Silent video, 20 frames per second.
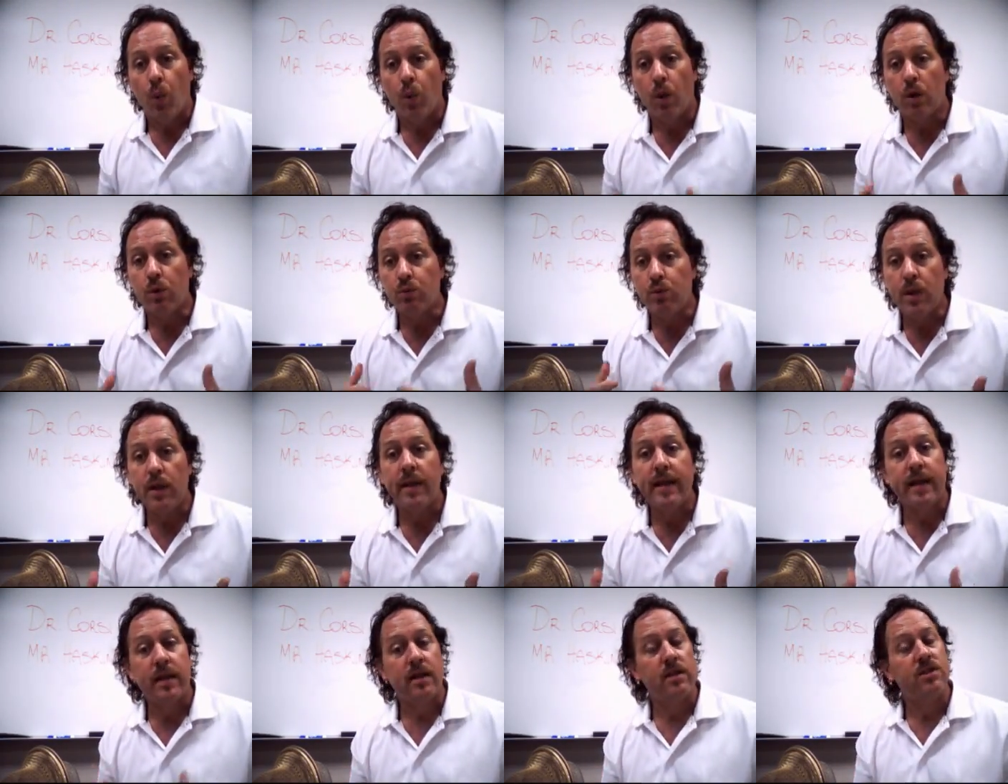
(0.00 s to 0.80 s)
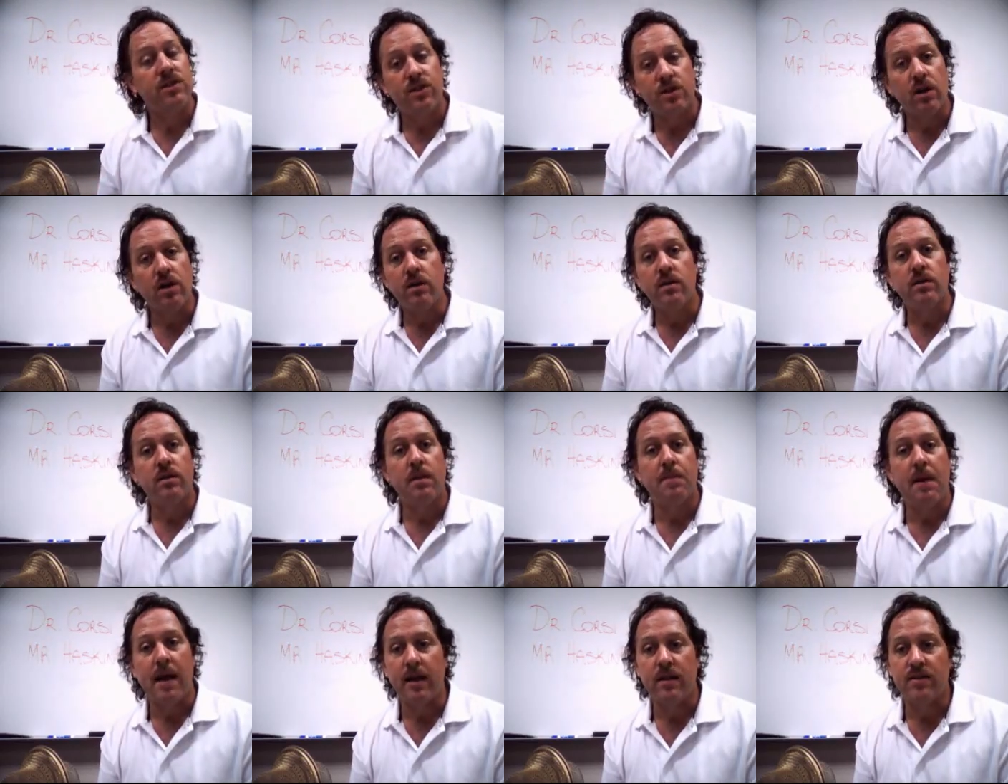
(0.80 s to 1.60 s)
were really concerned
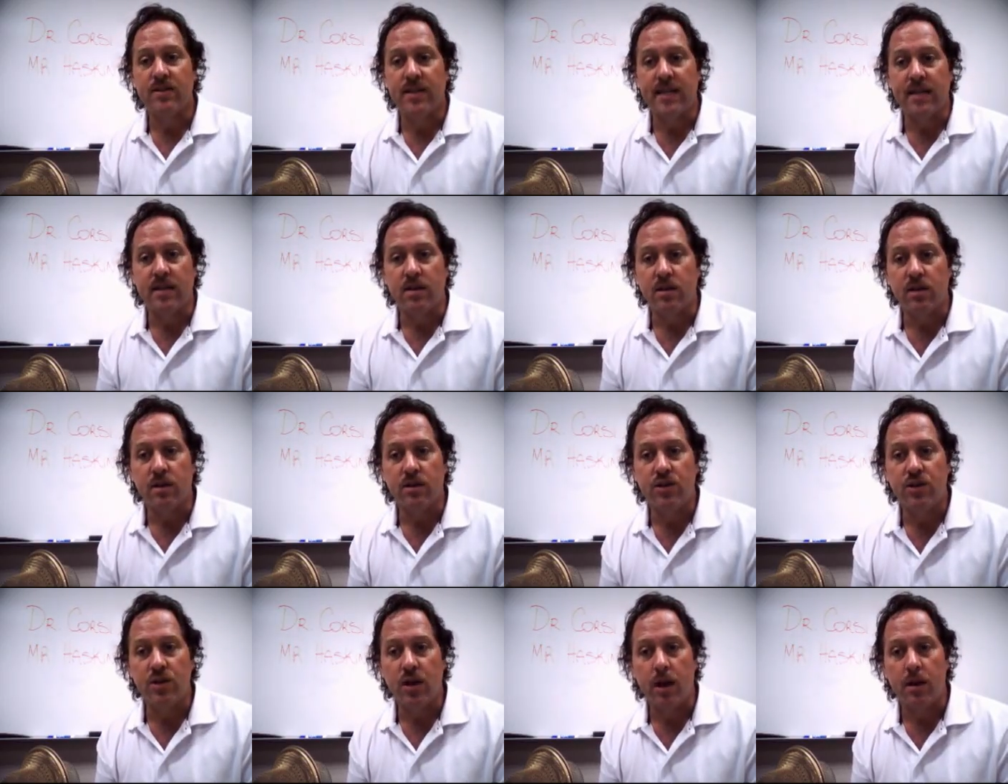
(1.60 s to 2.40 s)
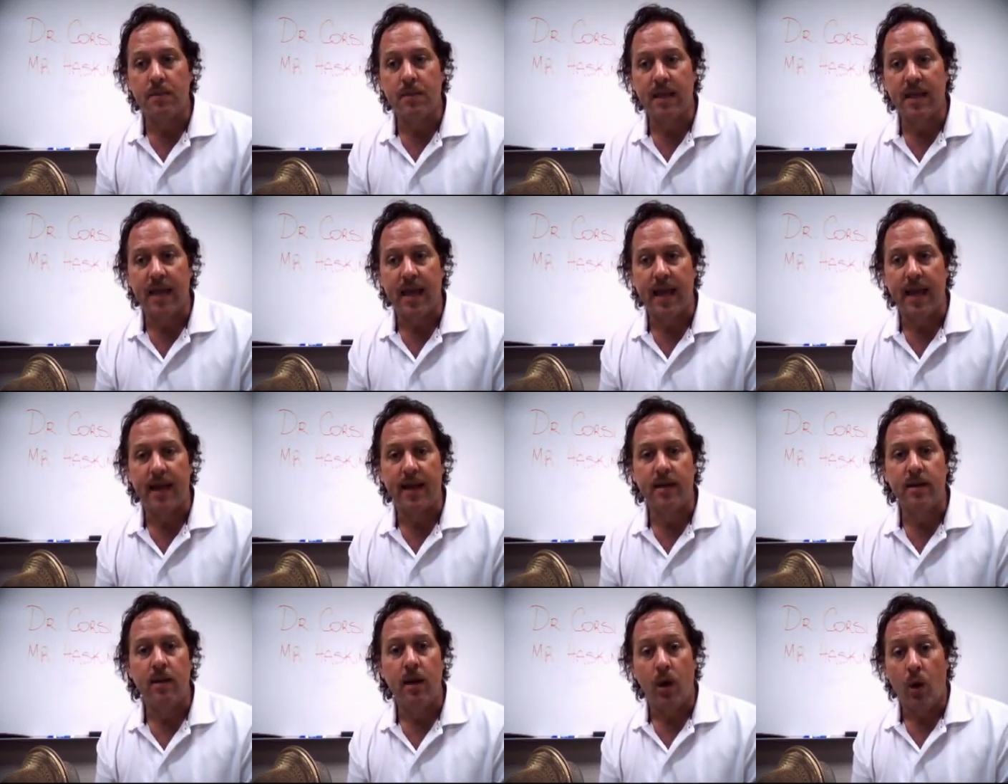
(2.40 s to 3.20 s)
about Senator John
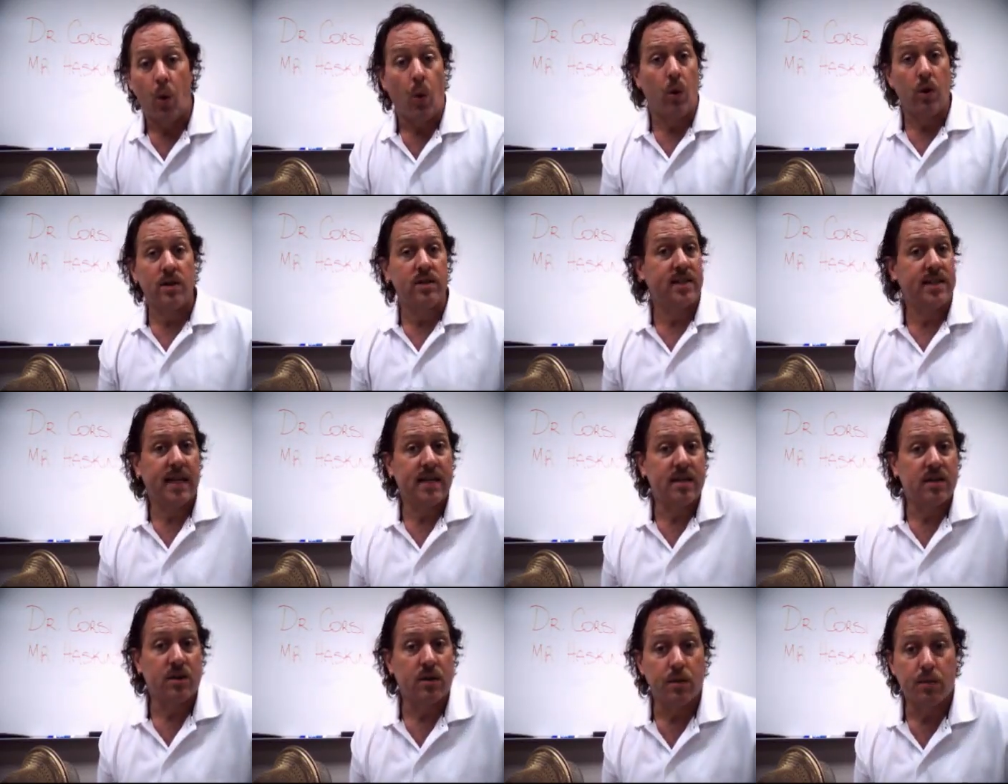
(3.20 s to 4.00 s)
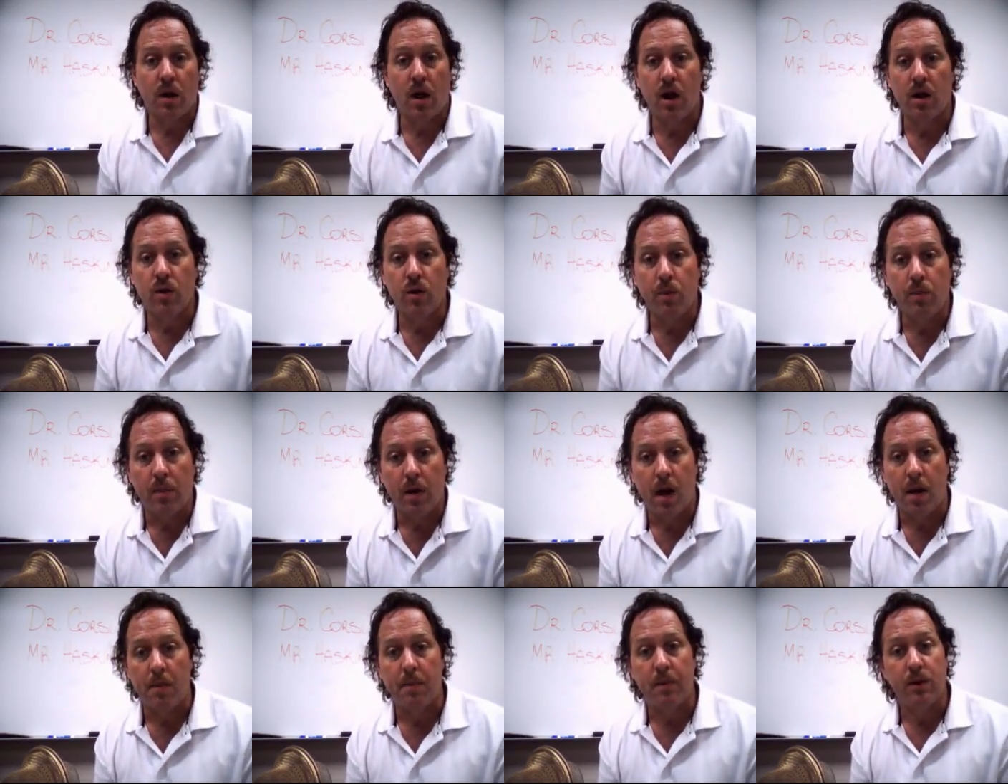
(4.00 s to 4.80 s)
McCain or Senator Barack
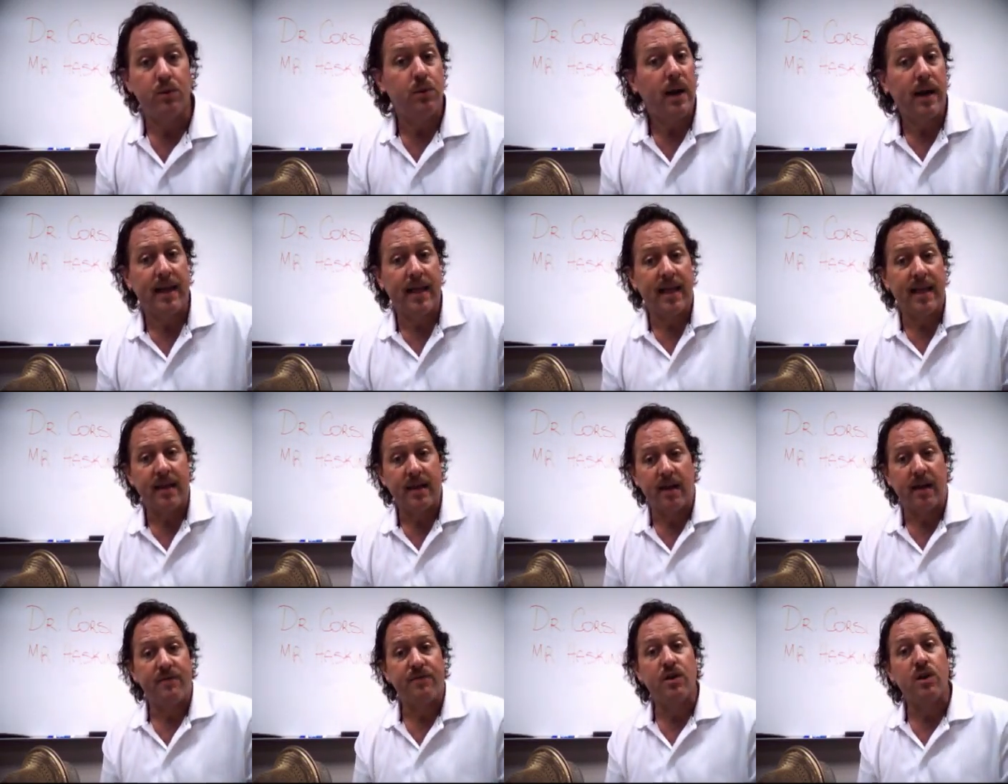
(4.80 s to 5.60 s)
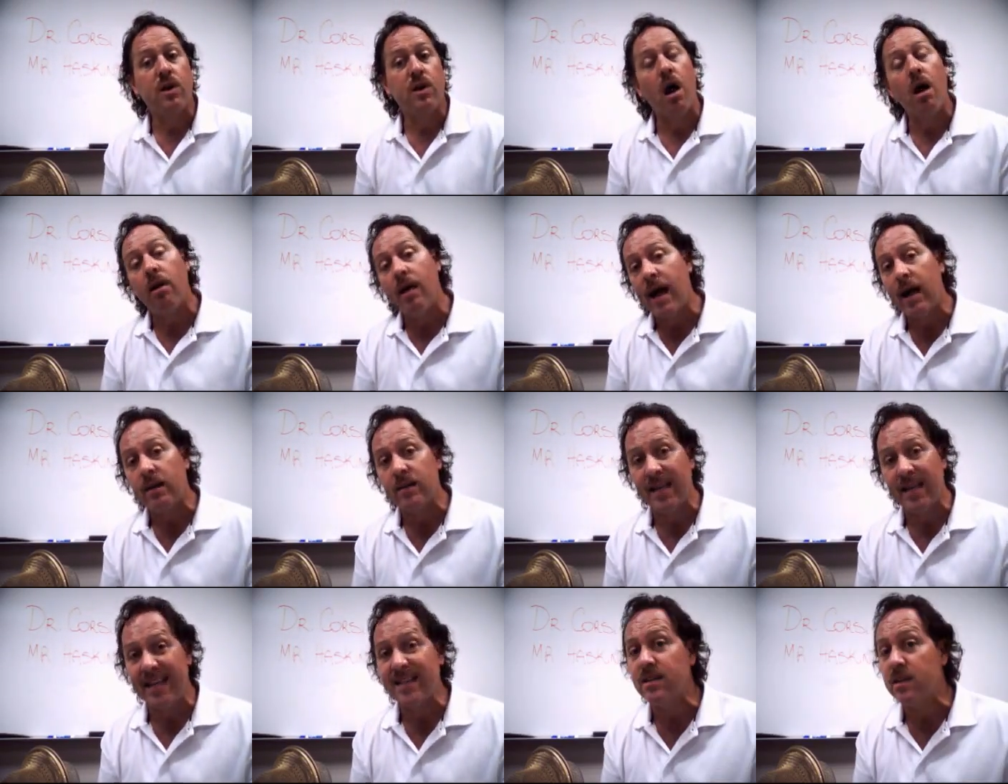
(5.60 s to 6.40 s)
Obama running enough to call
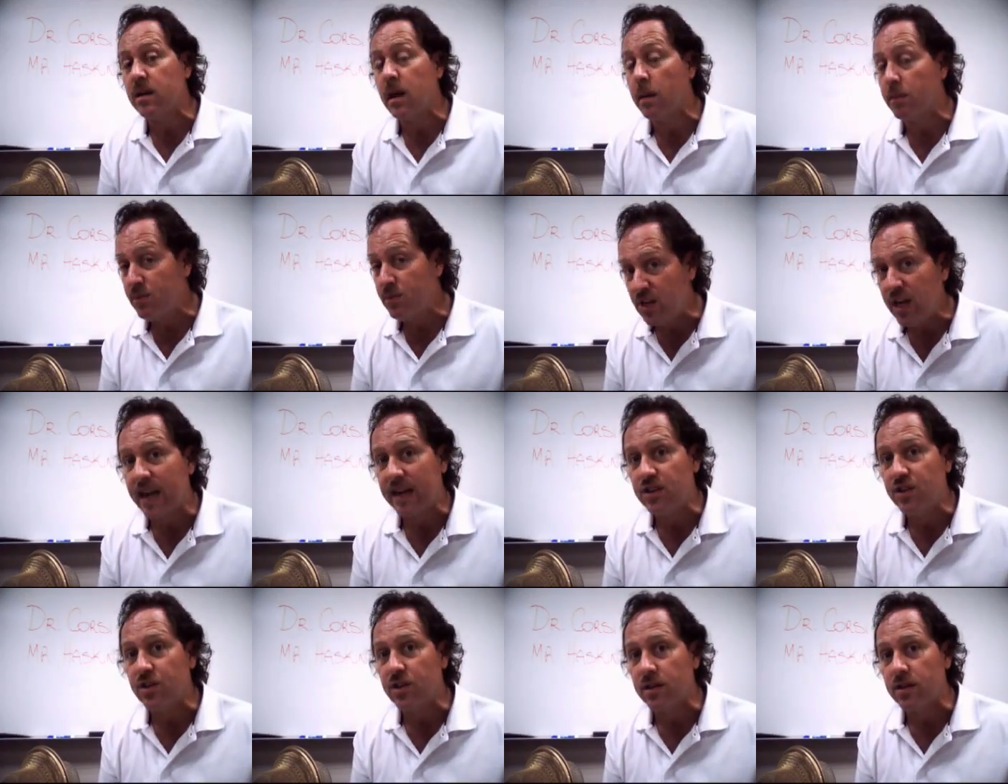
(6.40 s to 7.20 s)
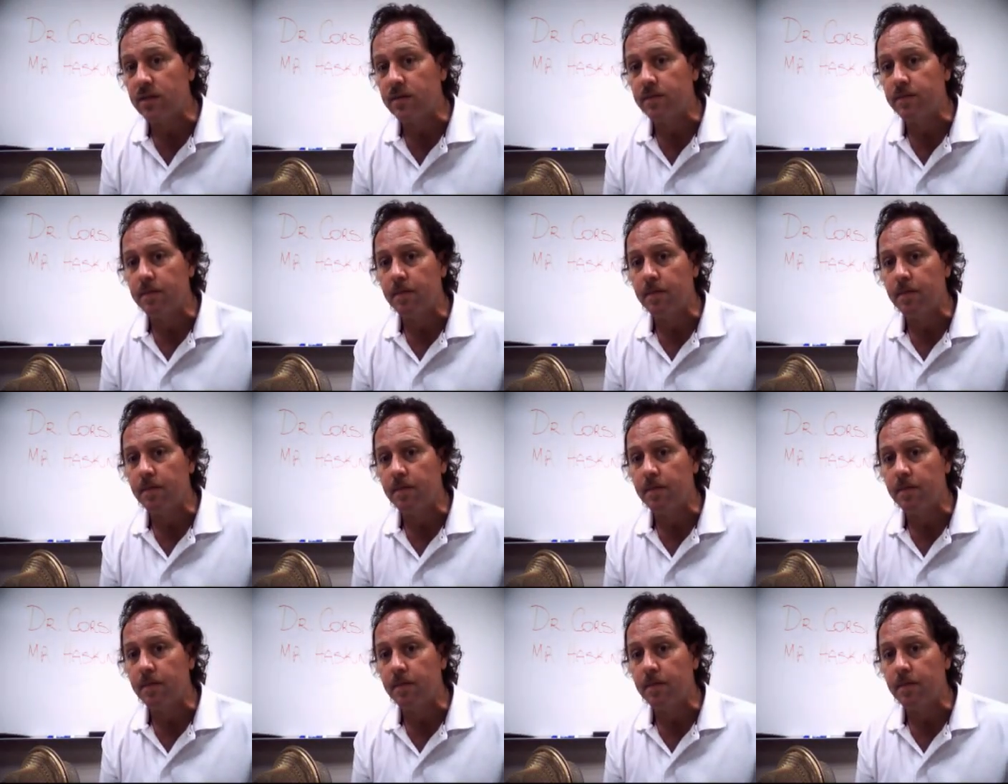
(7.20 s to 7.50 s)
out in an objection.